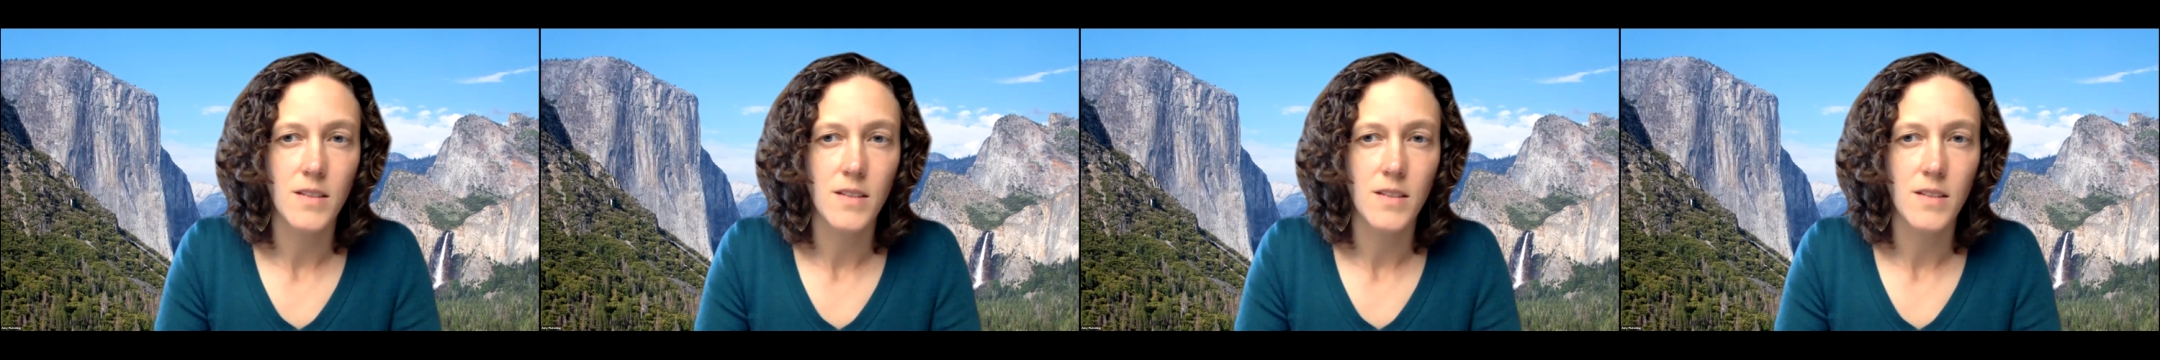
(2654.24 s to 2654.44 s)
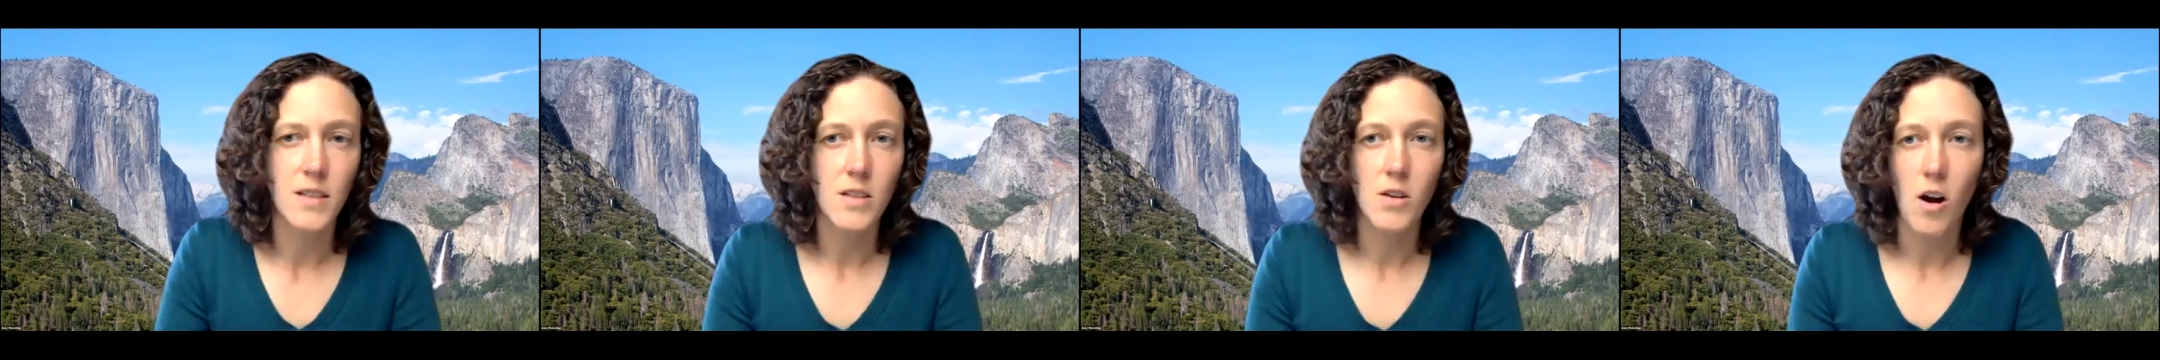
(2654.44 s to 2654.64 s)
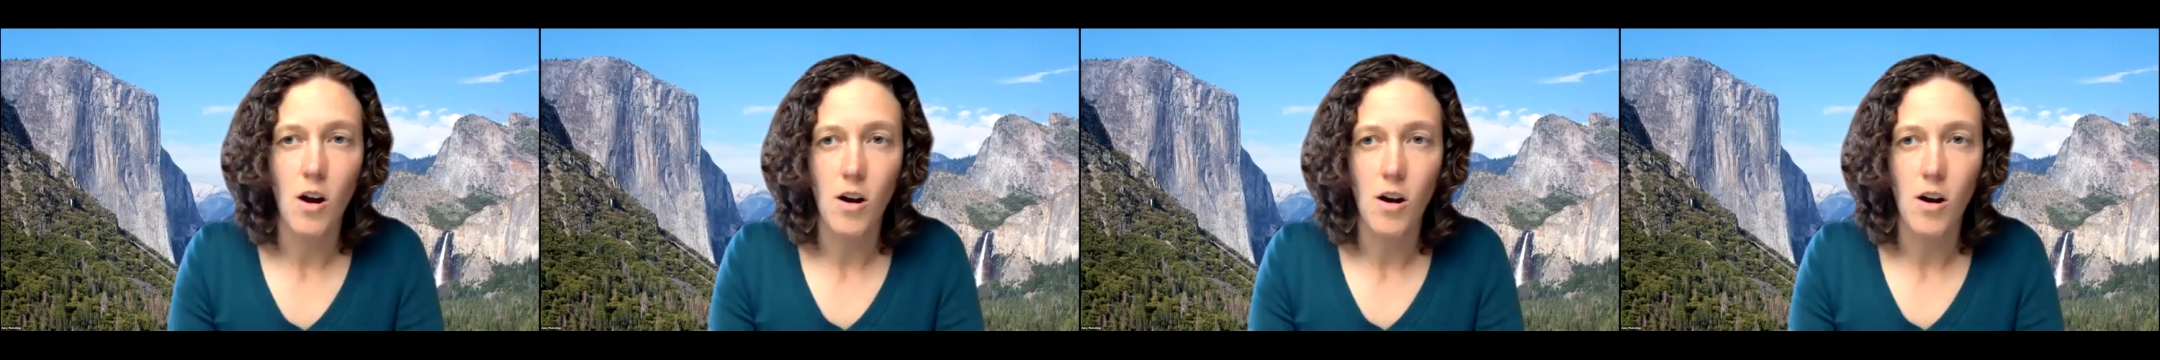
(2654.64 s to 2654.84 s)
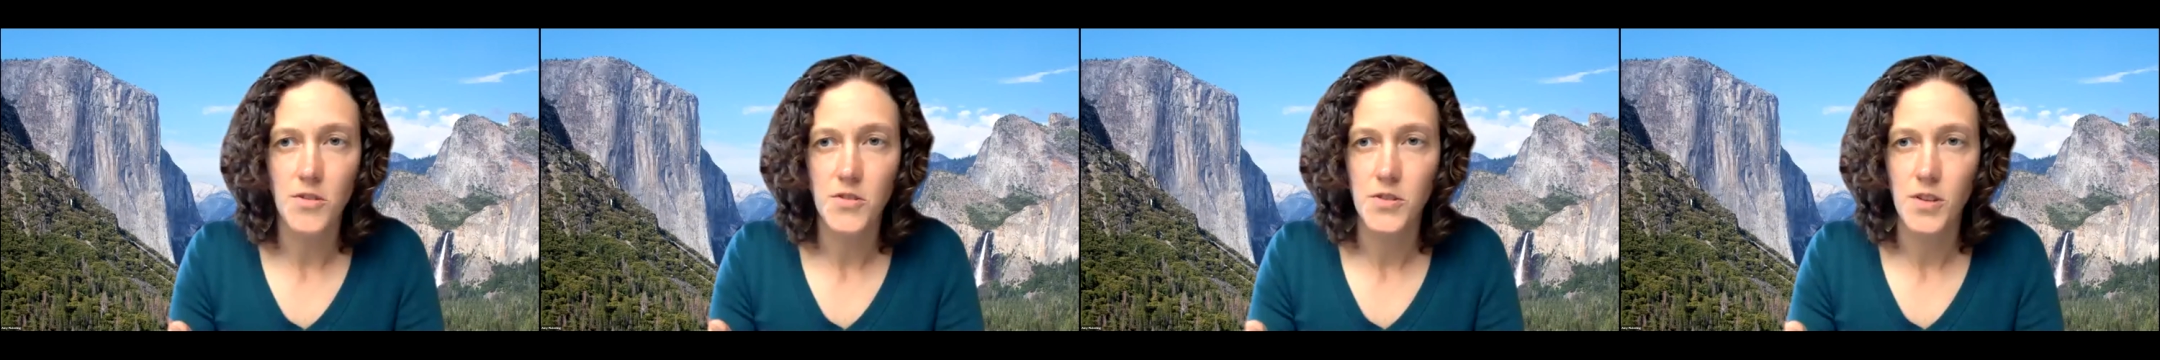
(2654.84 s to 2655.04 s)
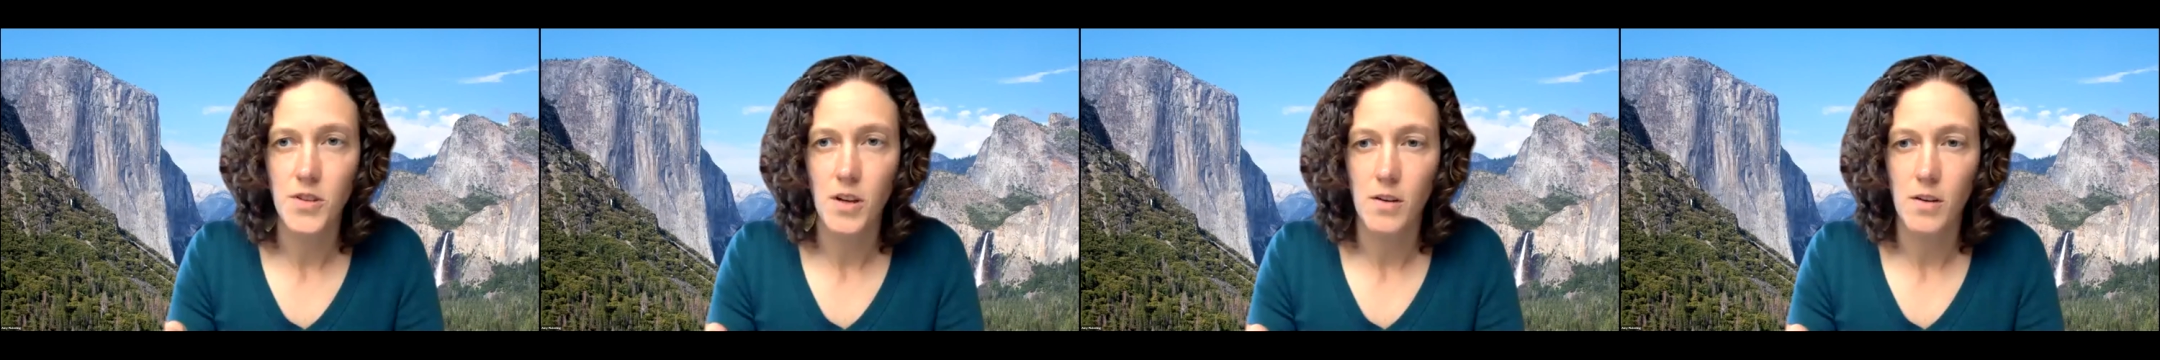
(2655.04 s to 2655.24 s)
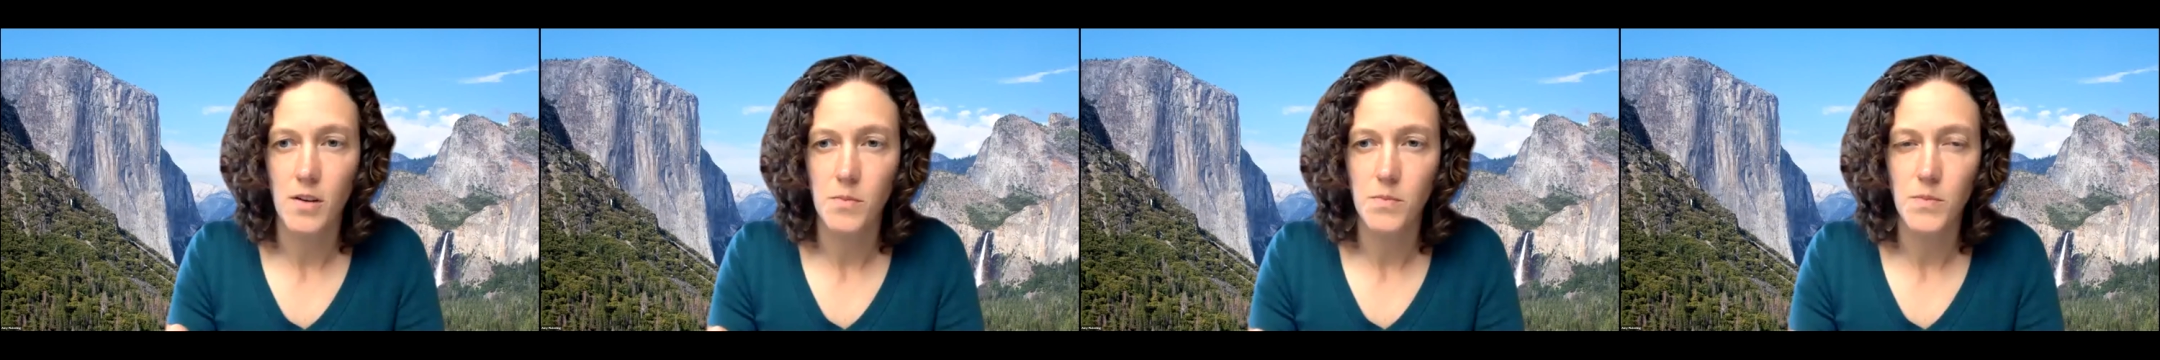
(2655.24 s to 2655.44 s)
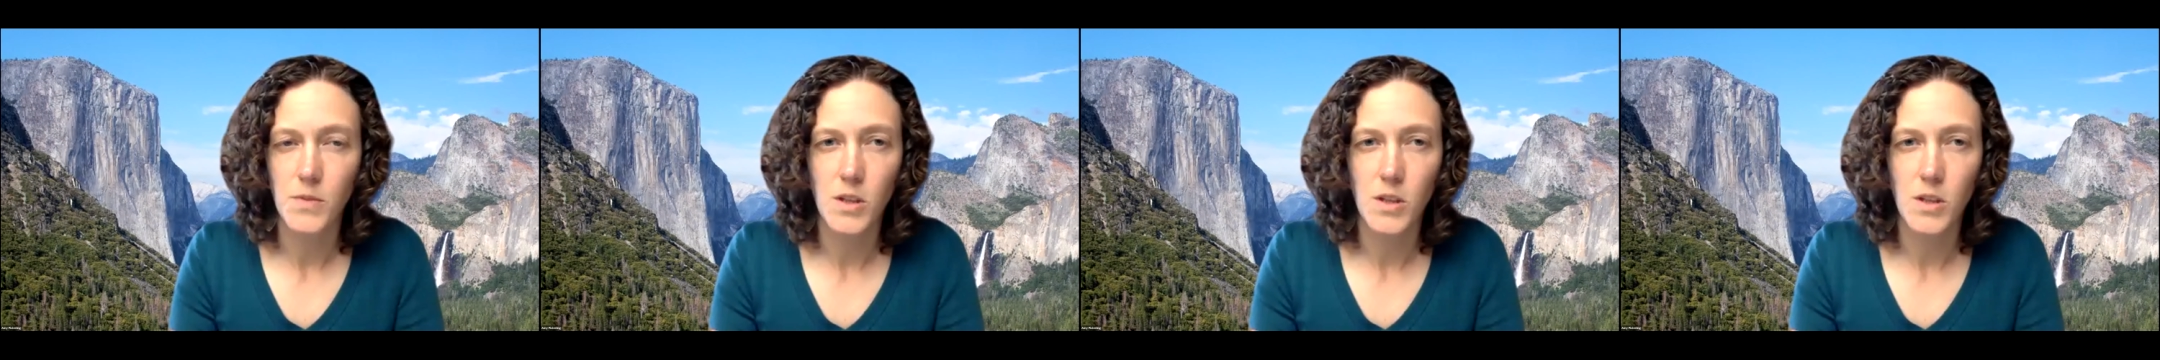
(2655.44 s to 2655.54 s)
that there are some